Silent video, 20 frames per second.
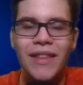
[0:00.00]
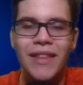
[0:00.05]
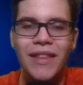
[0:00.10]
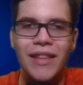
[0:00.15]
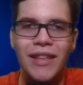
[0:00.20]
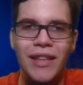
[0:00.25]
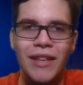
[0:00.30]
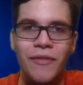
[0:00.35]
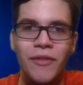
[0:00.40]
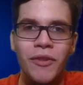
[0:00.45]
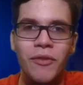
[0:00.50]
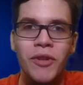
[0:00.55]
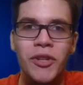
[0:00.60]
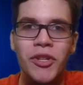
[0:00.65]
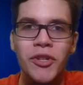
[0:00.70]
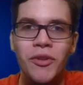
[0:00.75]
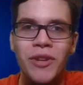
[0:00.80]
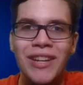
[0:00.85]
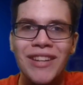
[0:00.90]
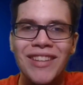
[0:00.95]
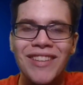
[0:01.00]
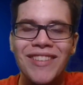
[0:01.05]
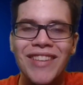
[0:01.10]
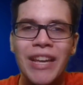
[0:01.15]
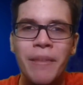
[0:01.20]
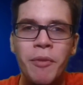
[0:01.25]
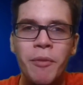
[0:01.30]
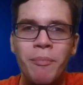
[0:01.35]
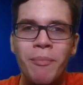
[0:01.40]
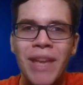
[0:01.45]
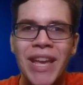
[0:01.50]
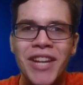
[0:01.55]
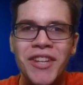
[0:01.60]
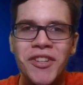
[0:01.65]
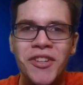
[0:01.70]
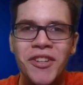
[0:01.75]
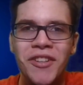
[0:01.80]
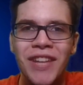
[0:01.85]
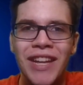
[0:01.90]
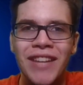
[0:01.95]
If you enjoyed this game, make
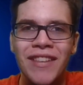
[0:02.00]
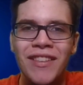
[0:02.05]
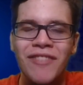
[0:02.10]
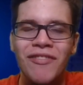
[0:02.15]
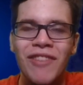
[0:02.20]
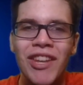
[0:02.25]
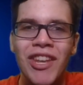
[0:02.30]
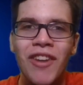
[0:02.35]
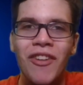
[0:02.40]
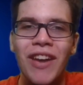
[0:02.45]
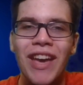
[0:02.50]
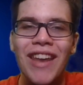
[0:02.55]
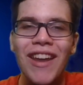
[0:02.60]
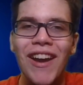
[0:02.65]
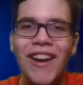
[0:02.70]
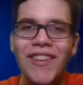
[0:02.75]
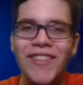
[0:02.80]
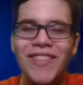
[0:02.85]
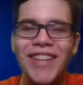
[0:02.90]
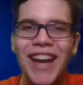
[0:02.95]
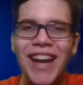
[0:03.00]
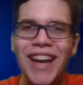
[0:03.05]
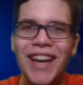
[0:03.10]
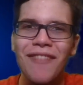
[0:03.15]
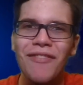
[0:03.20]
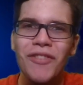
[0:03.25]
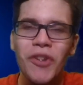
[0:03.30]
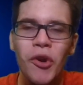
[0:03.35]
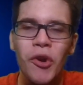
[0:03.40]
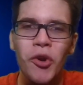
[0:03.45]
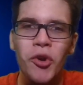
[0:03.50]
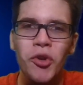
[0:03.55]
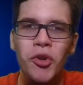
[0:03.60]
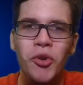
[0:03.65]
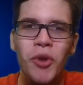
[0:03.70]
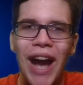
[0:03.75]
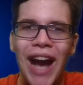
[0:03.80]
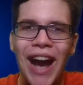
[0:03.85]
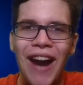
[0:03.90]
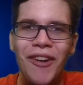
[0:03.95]
sure to like this video. And honestly, I have no
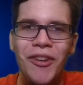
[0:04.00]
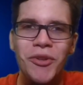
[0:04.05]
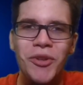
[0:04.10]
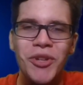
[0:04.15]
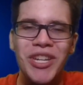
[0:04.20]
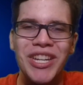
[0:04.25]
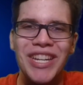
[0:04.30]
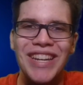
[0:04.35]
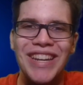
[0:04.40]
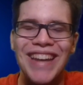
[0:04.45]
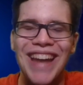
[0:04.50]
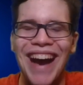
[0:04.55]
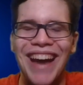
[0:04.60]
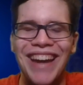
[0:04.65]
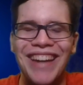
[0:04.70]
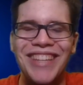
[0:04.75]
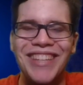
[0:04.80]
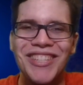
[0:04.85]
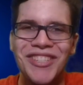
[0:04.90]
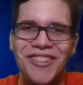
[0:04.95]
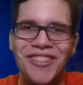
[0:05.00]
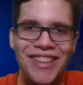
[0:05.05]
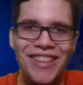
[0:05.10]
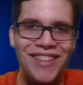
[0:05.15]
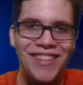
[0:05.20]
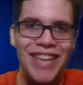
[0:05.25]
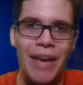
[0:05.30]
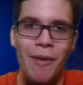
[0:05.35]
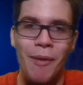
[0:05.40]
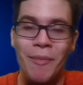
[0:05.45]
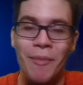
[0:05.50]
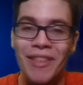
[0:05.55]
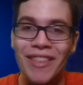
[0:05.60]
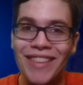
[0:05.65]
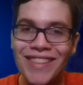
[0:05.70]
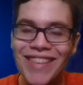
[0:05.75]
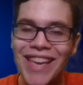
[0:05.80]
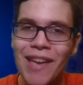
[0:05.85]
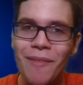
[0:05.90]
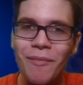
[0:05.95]
clue how you could not enjoy this game. I mean,
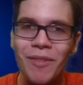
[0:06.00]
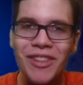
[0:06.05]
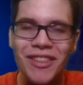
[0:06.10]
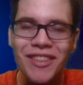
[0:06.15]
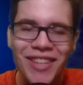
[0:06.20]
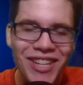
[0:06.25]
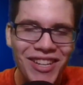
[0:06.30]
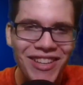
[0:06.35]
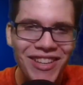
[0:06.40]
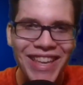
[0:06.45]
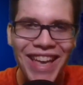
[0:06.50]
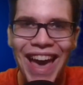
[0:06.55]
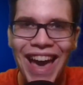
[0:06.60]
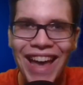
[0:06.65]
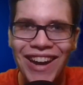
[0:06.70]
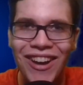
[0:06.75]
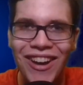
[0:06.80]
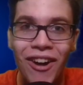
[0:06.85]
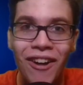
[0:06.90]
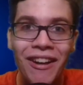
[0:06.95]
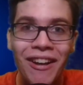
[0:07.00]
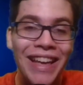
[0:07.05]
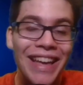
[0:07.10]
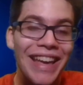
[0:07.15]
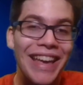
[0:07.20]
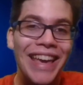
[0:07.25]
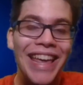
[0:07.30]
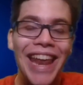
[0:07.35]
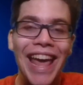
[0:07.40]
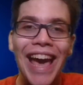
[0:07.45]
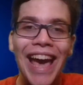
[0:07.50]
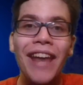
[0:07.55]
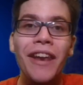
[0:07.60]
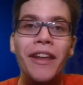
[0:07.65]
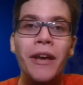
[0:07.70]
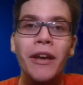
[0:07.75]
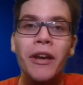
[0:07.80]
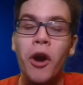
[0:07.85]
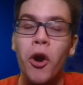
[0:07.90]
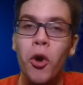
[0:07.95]
this game literally had it all. It had
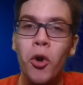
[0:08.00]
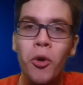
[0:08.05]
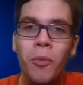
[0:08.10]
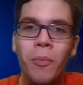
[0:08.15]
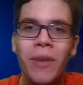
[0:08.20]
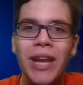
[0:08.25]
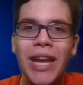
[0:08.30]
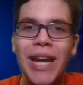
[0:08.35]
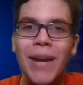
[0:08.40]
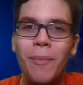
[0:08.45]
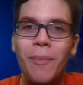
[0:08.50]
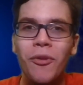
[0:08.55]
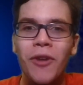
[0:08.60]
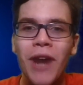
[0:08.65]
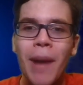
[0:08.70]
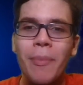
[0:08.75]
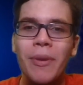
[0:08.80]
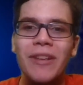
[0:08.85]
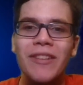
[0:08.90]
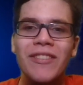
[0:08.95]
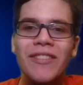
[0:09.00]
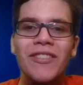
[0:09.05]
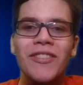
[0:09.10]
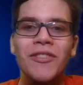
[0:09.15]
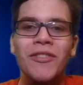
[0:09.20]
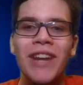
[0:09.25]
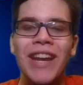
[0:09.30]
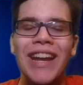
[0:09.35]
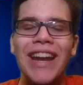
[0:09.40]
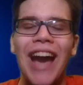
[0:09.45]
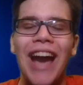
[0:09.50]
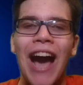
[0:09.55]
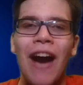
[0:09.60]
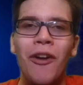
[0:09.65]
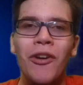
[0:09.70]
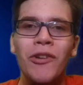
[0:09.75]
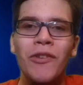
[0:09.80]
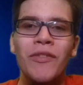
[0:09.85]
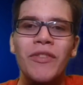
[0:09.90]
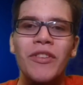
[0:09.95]
opening prep straight
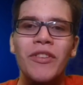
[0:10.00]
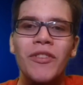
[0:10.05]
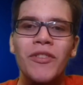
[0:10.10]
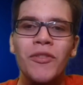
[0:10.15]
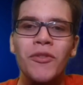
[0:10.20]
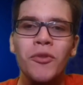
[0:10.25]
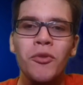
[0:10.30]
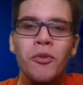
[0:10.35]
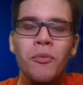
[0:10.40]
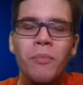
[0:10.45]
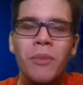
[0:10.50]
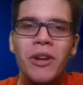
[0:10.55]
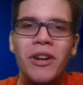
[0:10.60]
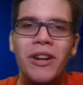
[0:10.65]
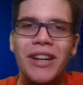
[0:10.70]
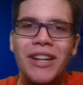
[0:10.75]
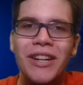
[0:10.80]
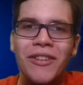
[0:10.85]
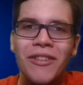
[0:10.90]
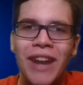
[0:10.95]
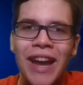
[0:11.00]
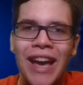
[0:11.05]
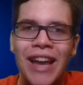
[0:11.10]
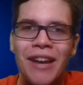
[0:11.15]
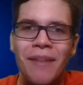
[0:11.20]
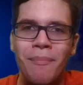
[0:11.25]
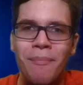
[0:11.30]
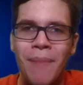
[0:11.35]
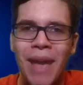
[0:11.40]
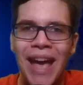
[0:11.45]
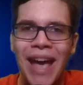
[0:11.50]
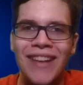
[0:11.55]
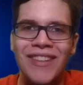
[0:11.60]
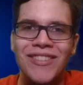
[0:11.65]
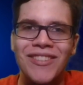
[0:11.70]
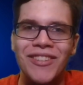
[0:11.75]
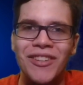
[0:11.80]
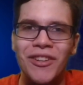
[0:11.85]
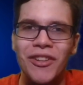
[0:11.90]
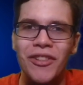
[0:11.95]
out of Super
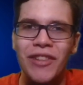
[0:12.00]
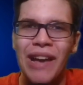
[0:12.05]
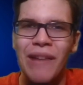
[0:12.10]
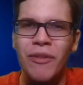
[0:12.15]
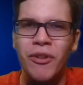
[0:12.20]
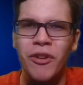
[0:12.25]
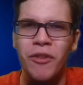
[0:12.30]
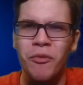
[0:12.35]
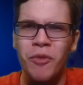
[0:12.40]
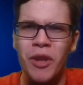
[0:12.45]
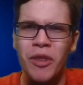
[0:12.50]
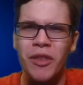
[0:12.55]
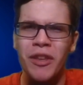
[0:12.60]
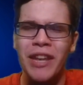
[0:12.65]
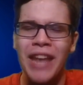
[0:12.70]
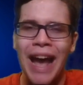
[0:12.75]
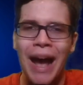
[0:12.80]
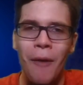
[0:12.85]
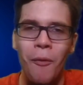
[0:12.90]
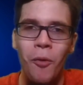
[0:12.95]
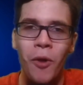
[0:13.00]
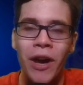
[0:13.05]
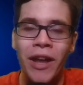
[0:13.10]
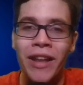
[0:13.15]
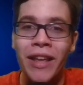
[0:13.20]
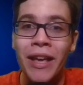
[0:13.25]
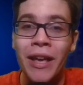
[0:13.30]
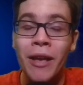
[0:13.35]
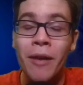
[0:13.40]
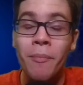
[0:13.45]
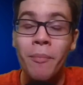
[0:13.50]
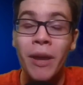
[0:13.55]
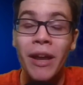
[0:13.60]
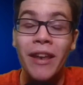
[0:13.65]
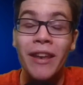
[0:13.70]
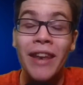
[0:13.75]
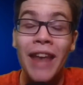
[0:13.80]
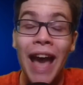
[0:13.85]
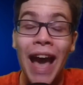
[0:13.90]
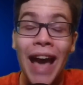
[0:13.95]
Grandmaster level with not one, but
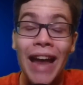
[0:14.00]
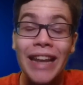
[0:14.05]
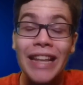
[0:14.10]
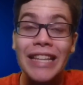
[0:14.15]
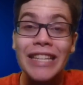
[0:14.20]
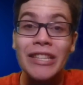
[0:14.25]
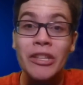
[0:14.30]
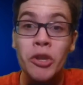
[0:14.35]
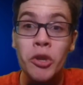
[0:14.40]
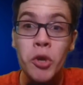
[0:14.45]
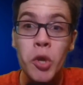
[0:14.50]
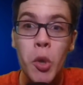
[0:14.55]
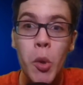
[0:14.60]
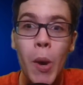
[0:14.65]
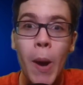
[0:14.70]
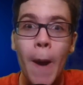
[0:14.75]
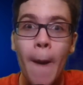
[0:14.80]
not two,